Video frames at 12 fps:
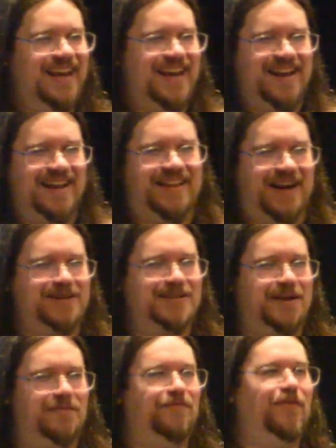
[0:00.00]
there's
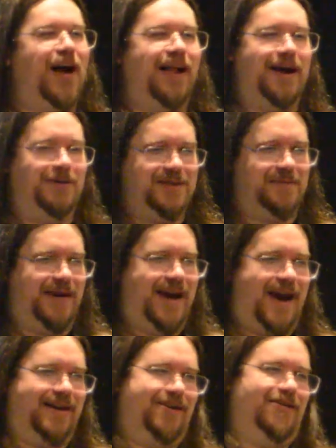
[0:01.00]
some fallout to be
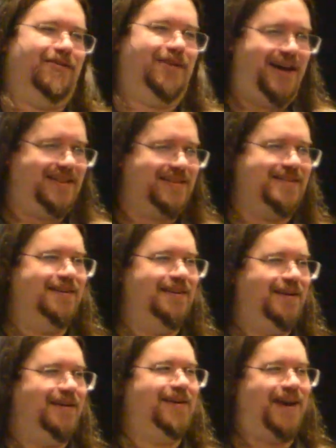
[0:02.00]
had here, and thus
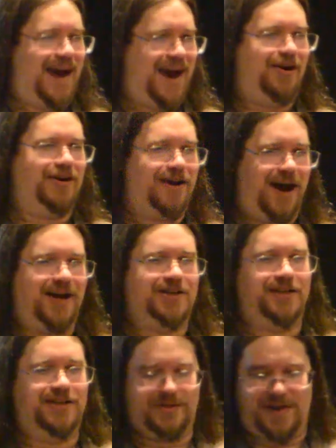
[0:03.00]
care and
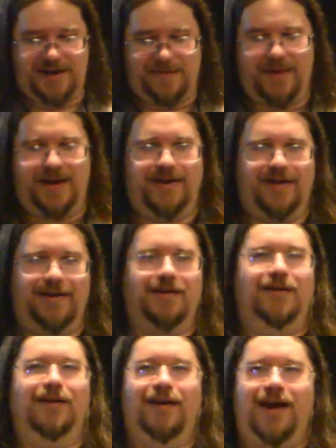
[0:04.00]
caution is recommended
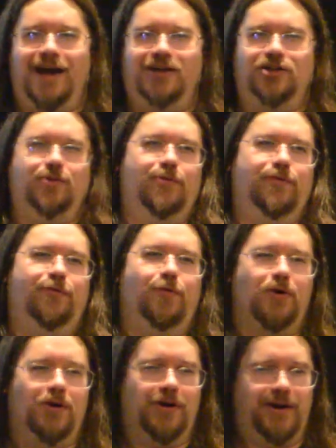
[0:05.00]
as you move
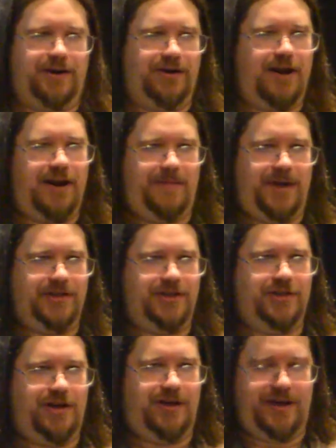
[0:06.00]
forward in your automation
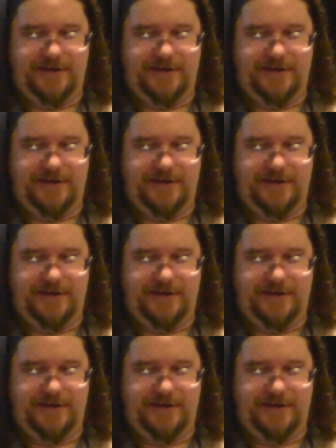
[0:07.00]
journey.